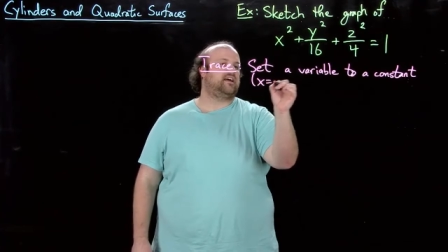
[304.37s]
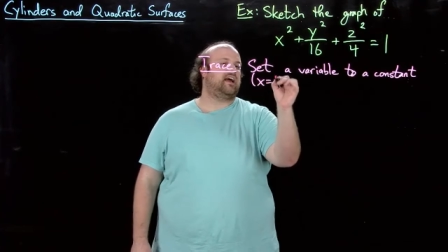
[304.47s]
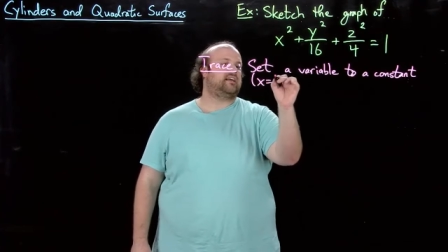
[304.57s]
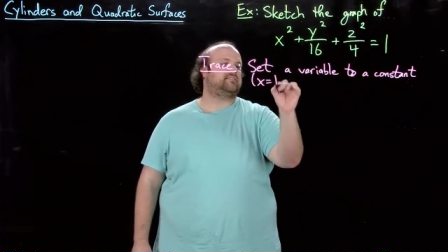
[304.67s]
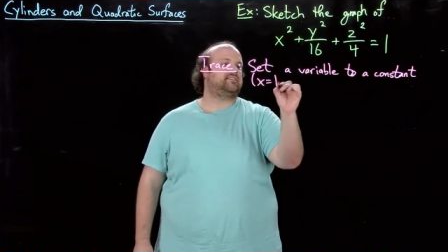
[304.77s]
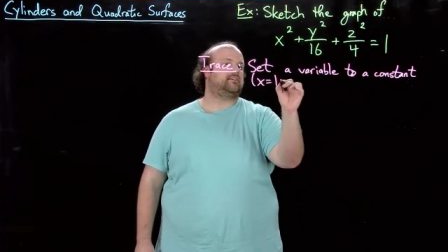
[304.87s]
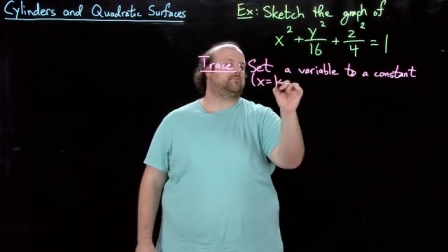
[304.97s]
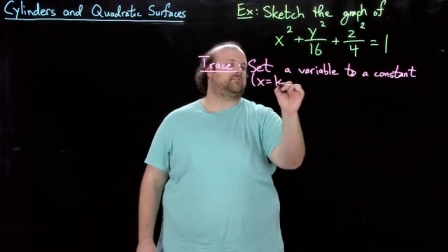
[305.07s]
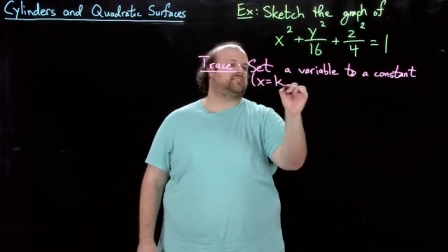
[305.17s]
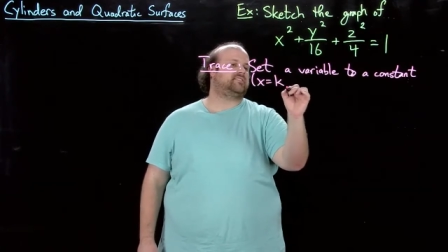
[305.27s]
x
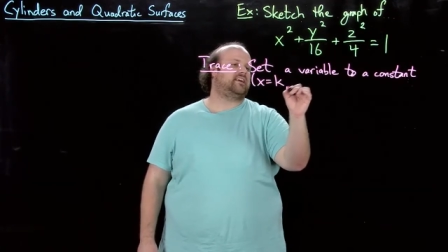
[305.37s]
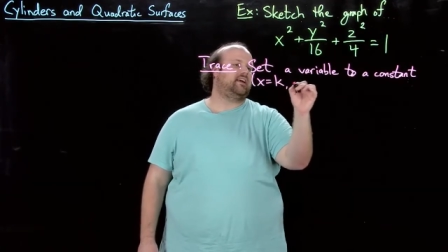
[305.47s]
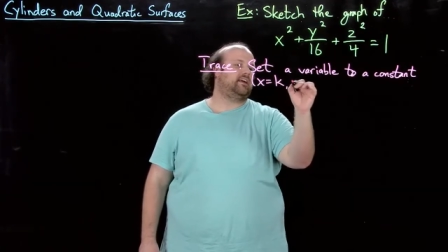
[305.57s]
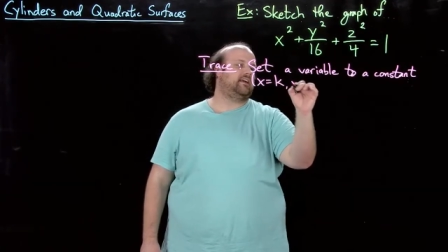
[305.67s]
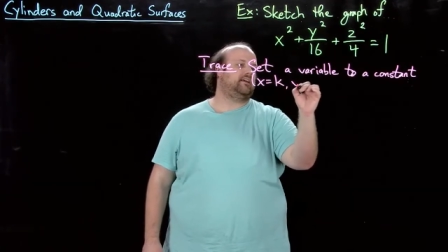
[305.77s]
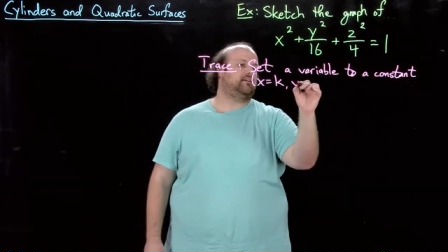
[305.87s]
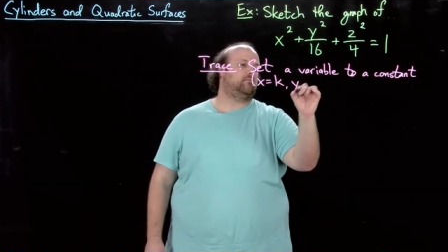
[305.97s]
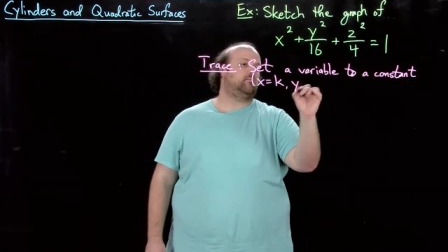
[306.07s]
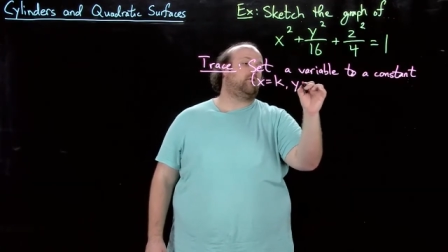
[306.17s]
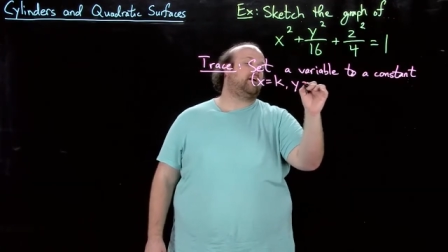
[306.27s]
equals k,
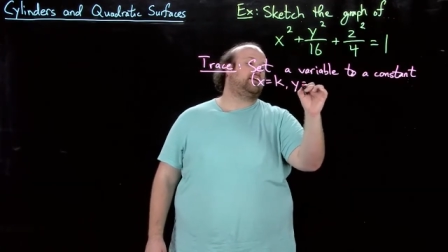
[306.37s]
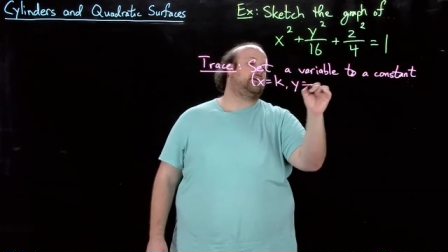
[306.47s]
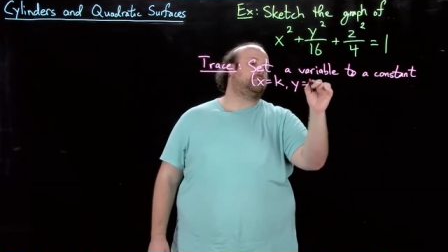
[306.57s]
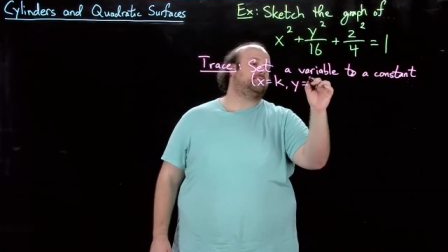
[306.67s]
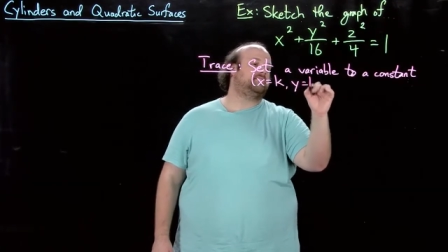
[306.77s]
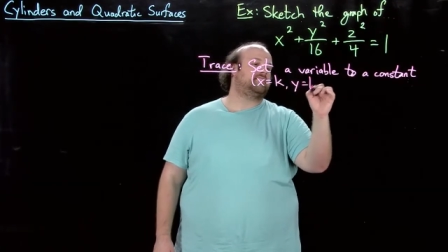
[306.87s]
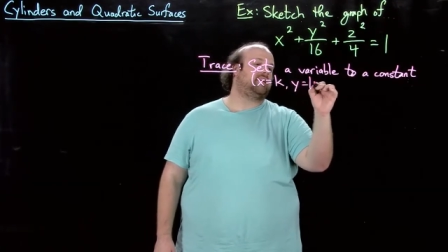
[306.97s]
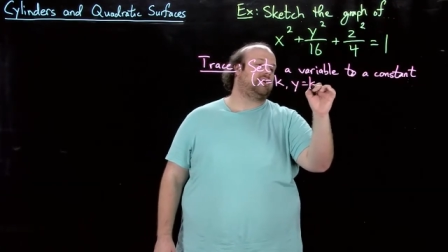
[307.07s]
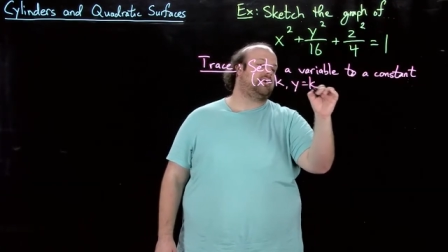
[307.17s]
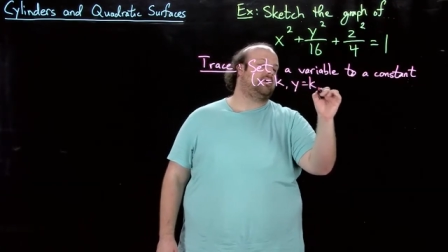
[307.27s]
y equals
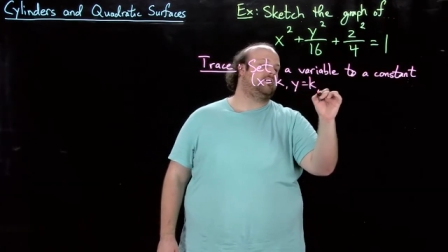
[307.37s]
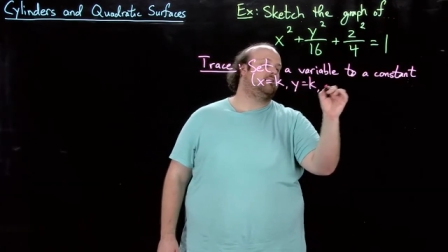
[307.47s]
k,